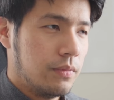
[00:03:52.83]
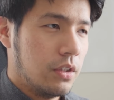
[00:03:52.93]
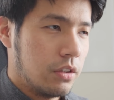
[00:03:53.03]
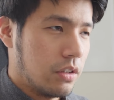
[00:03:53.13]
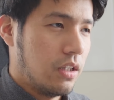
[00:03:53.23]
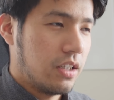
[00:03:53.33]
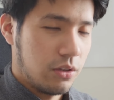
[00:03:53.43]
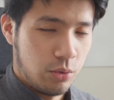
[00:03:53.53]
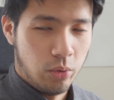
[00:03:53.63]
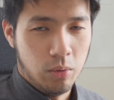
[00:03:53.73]
It's like a
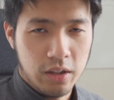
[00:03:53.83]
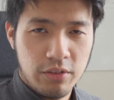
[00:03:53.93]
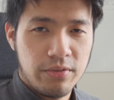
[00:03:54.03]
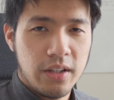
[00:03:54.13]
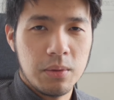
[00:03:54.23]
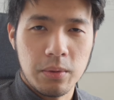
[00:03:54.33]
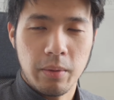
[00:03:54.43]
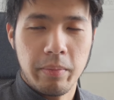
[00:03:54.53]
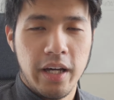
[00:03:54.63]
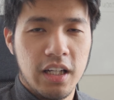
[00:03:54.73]
scrolling effect or
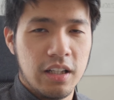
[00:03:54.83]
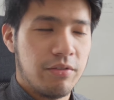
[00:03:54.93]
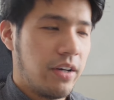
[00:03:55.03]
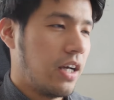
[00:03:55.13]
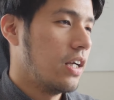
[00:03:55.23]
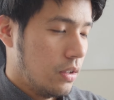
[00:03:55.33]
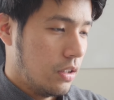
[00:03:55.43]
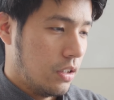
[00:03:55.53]
a panning effect.